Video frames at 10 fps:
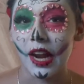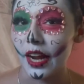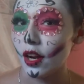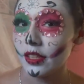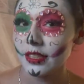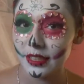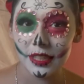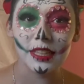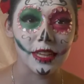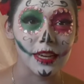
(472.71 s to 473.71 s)
I
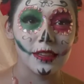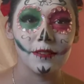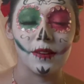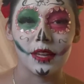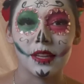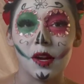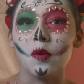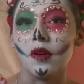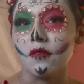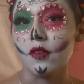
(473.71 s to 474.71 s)
honestly like the fact that I
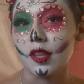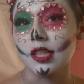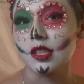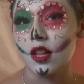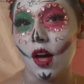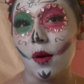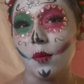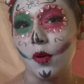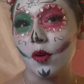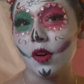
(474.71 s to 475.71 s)
went for this a lot
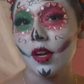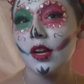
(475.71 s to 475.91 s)
more,